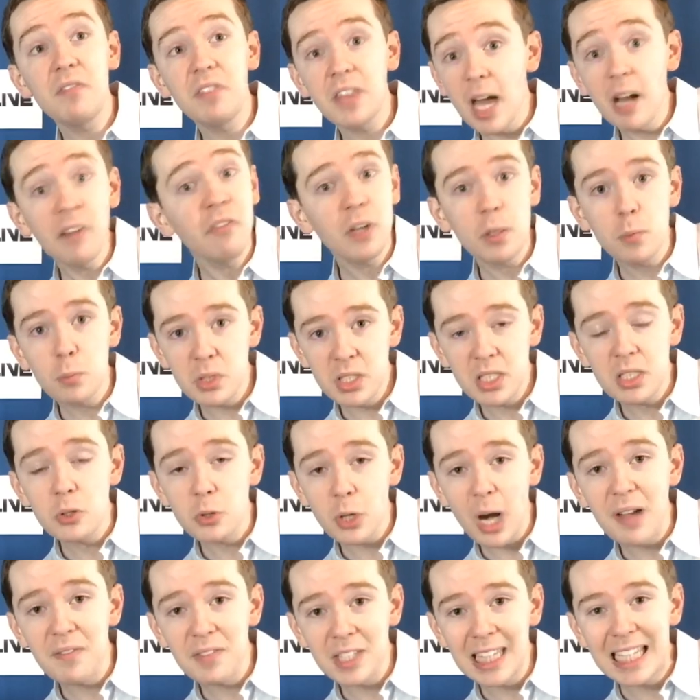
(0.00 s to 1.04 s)
if that film was in
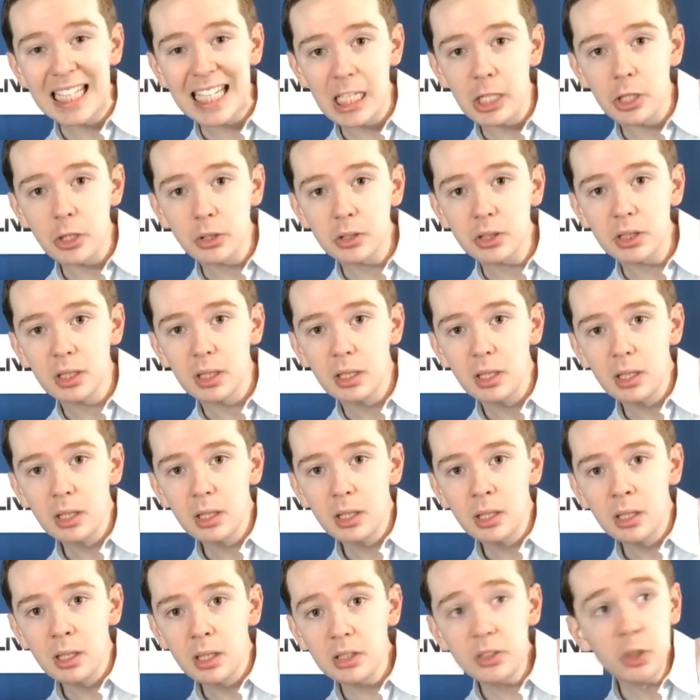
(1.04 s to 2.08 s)
drive-in theaters,
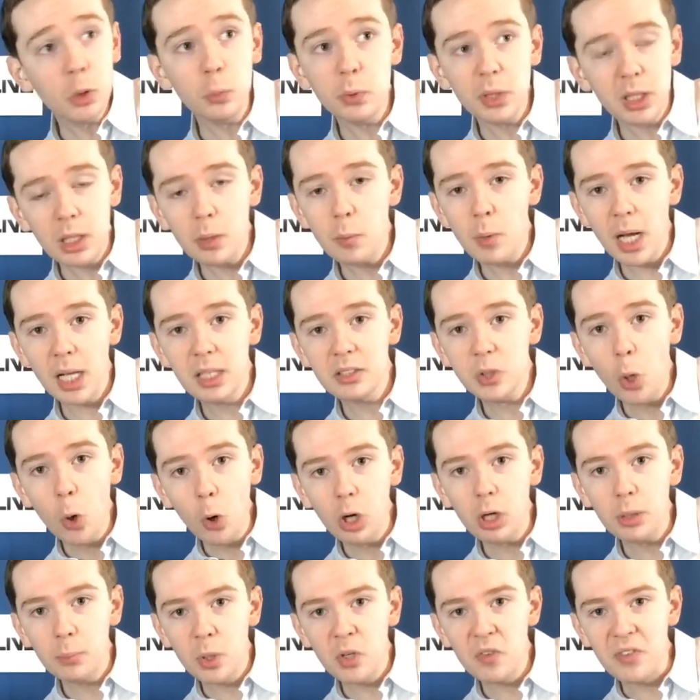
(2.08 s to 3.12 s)
it'd do really well. It's a
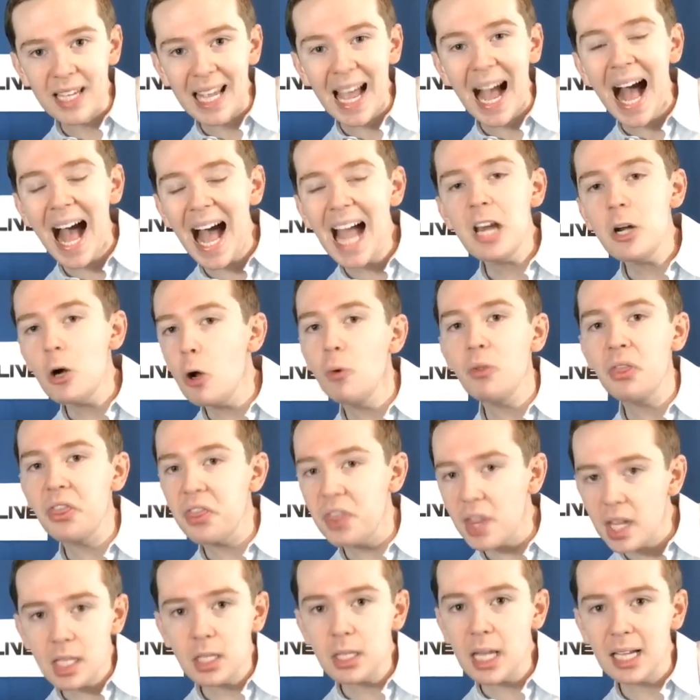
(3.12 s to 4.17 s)
horror movie. I don't
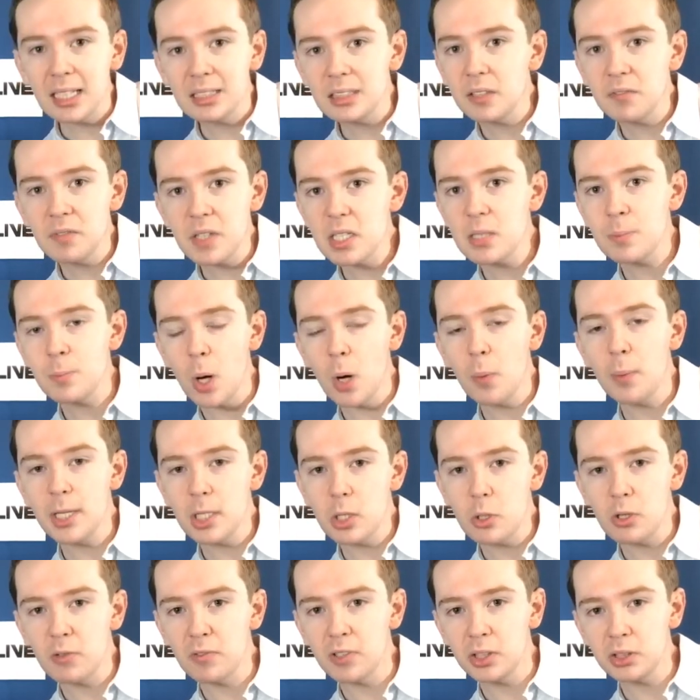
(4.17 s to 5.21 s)
think as of this
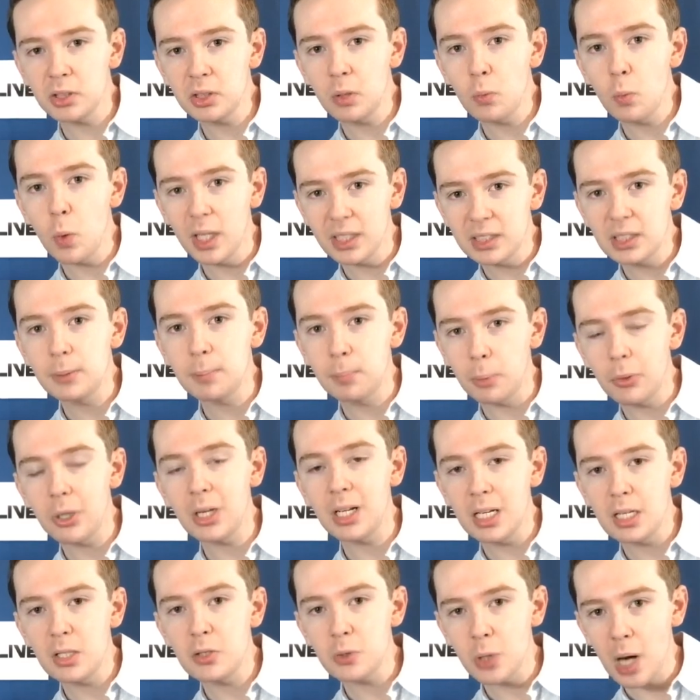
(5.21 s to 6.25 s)
moment Universal wants to put
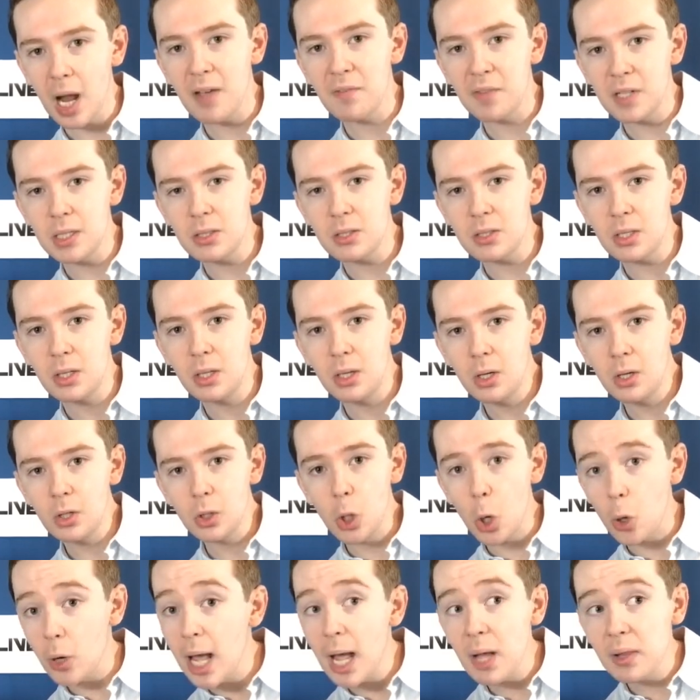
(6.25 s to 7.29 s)
it in drive-ins.
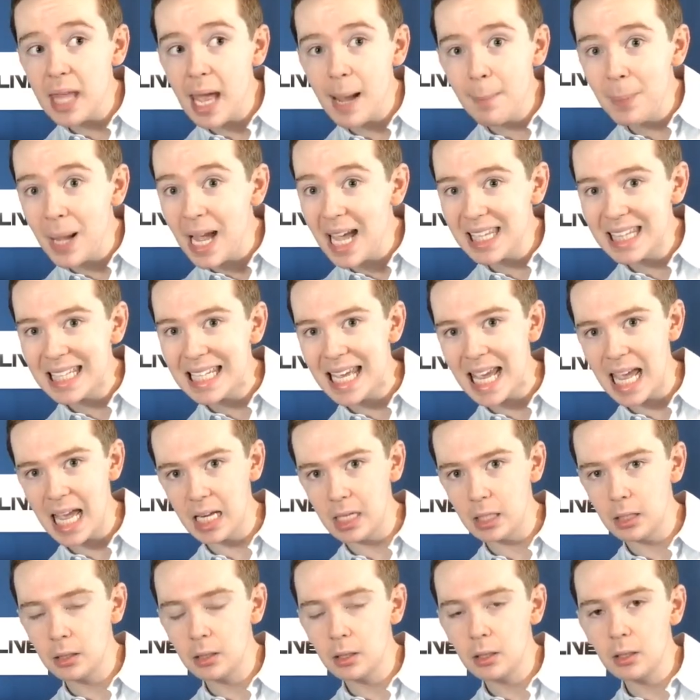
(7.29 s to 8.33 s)
Go down that path
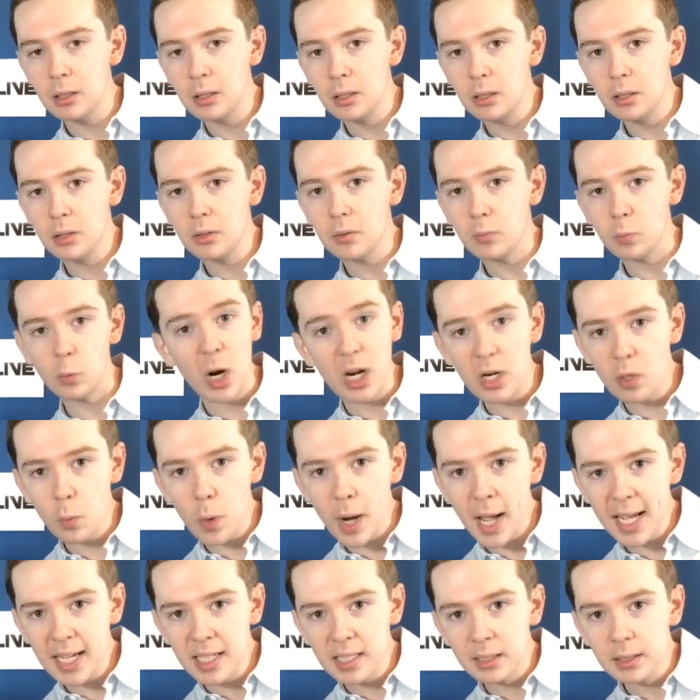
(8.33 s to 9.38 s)
again, right
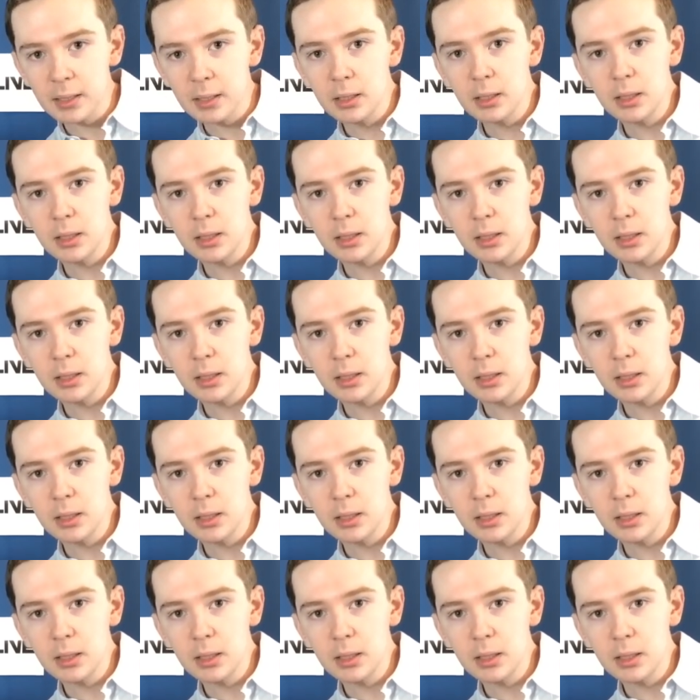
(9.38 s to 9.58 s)
away.